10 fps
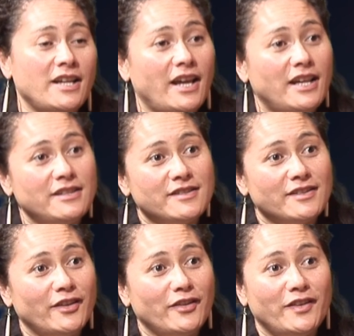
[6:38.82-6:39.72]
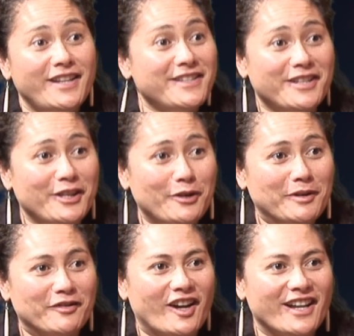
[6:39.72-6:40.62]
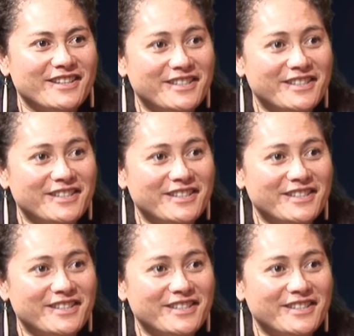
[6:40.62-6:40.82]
And so it is a human right,